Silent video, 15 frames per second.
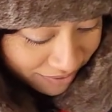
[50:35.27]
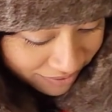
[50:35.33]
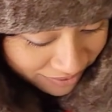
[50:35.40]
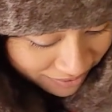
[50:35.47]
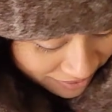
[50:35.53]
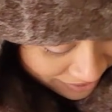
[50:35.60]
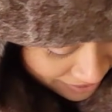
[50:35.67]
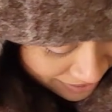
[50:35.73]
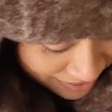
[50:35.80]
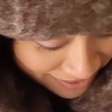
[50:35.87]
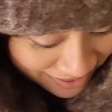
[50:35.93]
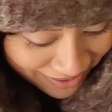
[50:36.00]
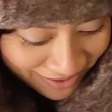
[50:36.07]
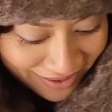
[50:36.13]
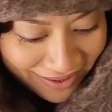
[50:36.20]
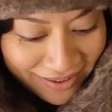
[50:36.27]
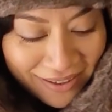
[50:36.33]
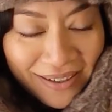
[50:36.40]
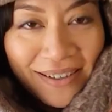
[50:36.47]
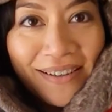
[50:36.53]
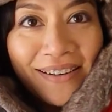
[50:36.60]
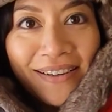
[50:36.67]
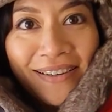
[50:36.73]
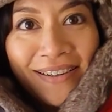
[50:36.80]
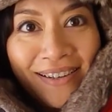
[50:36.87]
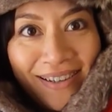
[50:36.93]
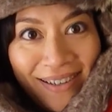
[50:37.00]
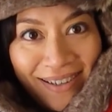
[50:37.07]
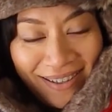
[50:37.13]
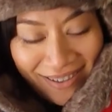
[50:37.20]
Even with that that
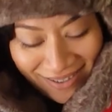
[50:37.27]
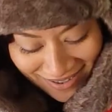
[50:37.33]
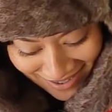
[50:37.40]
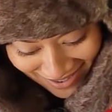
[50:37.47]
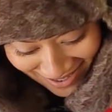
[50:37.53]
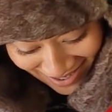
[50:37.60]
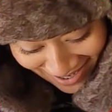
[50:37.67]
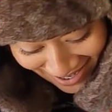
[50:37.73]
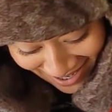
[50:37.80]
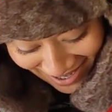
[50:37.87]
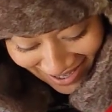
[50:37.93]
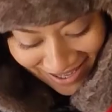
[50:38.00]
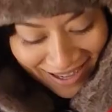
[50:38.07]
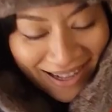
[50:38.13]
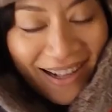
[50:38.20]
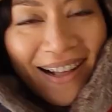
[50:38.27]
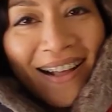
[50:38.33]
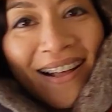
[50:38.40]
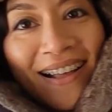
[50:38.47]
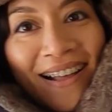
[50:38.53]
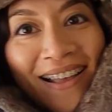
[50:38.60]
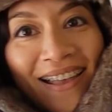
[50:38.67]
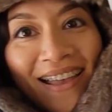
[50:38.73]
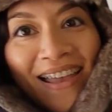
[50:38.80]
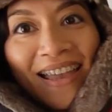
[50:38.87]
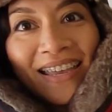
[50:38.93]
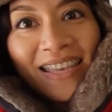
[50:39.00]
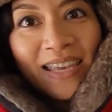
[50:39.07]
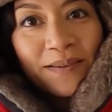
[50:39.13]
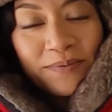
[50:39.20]
uh, Bigfoot hat on, you're glowing for
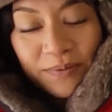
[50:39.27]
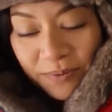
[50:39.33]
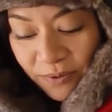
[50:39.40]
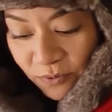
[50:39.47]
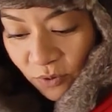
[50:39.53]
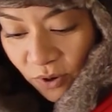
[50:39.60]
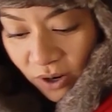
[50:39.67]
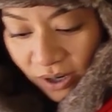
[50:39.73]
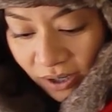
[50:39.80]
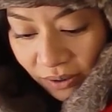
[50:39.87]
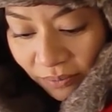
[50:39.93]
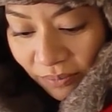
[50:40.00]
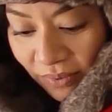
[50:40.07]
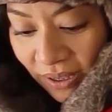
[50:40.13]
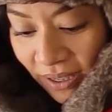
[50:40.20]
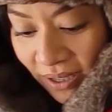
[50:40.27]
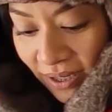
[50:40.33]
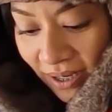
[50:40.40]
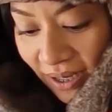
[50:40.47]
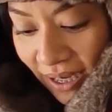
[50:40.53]
sure warm. Okay.